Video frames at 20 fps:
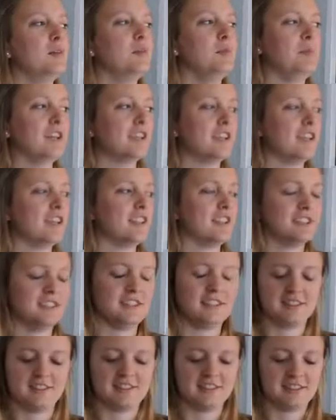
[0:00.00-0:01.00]

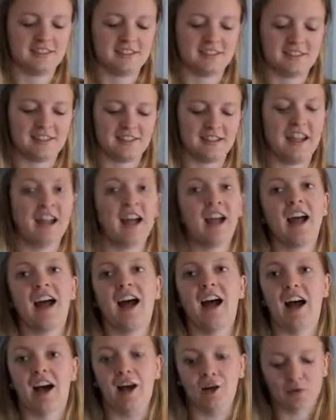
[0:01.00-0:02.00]
because
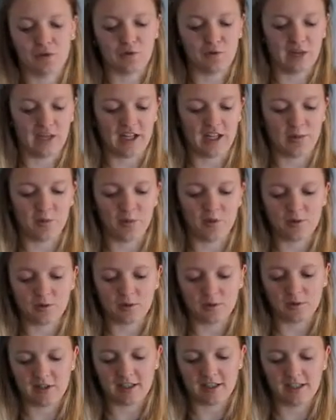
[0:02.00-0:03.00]
how could I walk
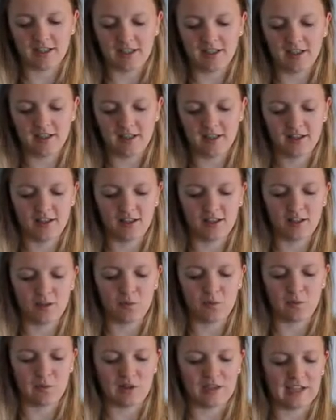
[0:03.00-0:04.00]
away
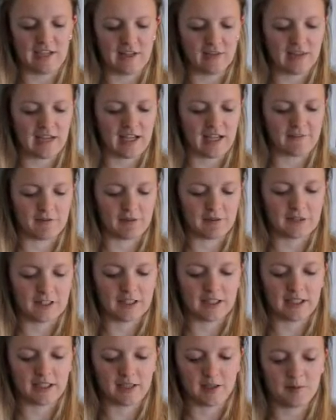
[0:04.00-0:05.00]
without having
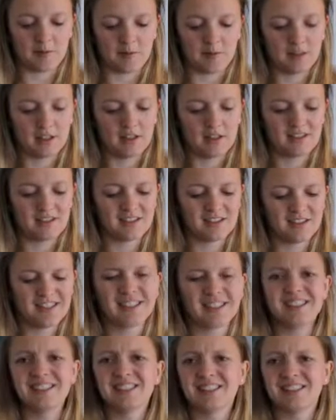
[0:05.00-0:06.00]
him
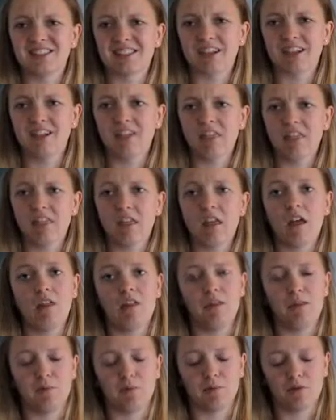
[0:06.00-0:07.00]
sign
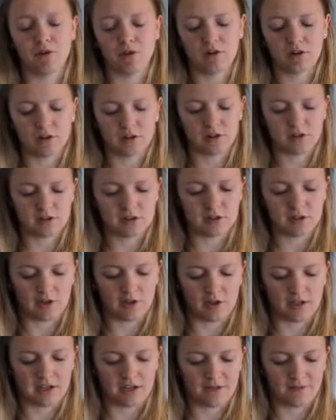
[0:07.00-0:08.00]
the book? So
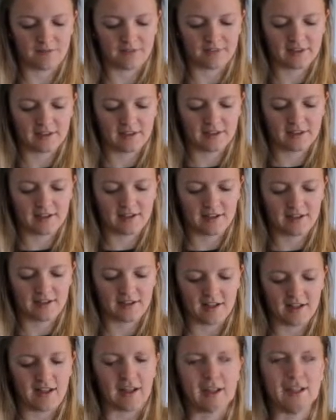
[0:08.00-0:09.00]
yeah,
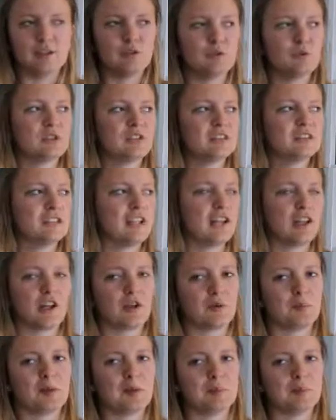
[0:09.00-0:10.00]
it wasn't a lot
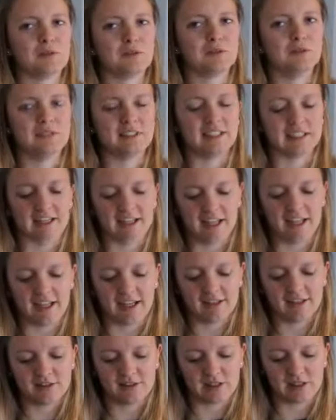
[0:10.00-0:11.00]
of people who did
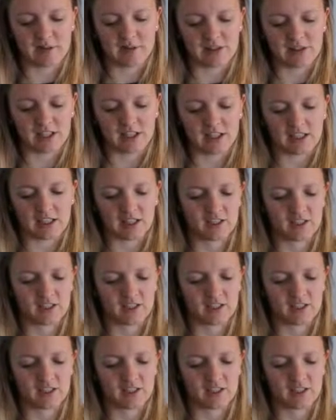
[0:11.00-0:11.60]
that, so I was like,